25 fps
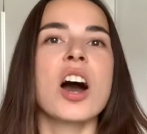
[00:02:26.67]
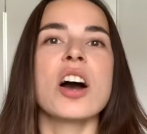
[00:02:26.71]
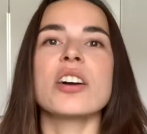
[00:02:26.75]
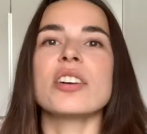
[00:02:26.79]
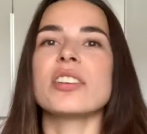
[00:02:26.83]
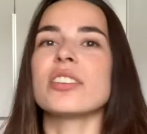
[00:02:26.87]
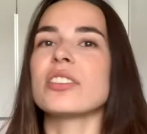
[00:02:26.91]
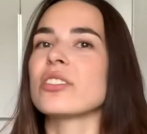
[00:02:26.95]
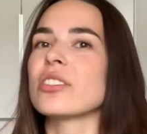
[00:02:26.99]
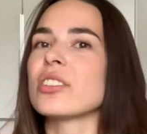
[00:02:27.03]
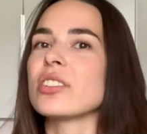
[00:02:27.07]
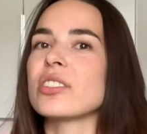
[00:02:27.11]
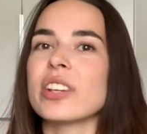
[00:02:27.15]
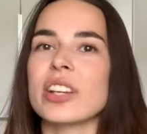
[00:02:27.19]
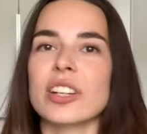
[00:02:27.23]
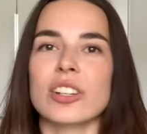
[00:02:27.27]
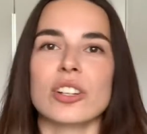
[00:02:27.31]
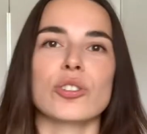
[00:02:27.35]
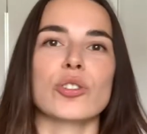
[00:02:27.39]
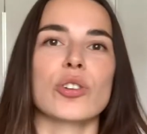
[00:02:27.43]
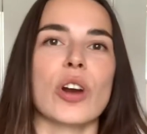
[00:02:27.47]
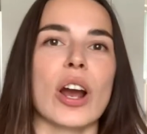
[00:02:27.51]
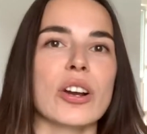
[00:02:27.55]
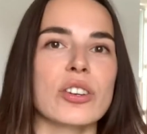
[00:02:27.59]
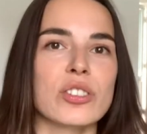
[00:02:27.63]
is the data
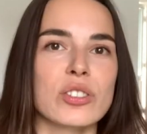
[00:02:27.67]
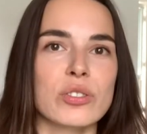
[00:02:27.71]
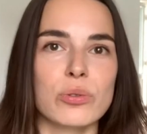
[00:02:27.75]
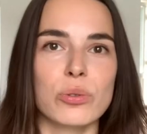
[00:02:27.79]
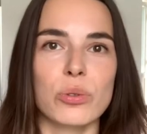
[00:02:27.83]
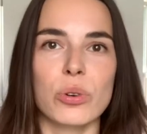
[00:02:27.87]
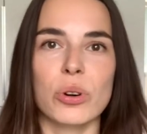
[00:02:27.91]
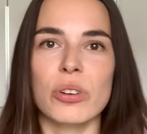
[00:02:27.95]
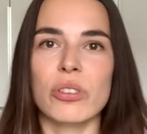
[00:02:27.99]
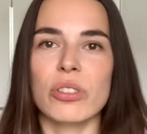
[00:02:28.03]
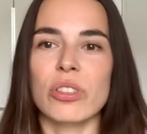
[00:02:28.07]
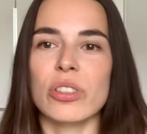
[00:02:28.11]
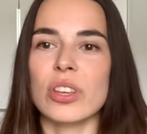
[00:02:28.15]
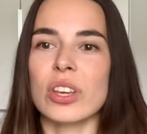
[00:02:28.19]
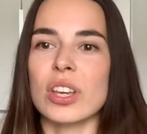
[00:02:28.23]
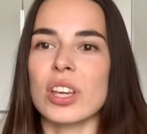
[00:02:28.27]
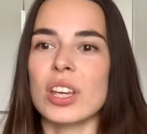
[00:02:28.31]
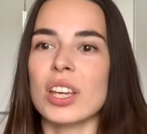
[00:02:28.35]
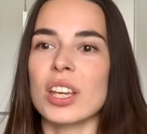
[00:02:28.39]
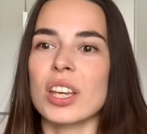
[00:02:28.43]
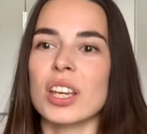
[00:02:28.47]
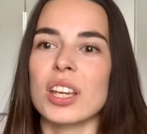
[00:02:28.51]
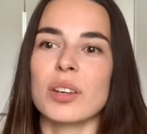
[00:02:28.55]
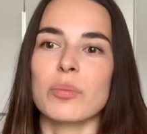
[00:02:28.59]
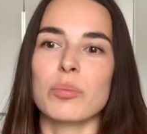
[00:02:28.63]

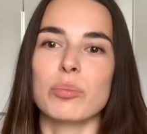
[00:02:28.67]
trustworthy?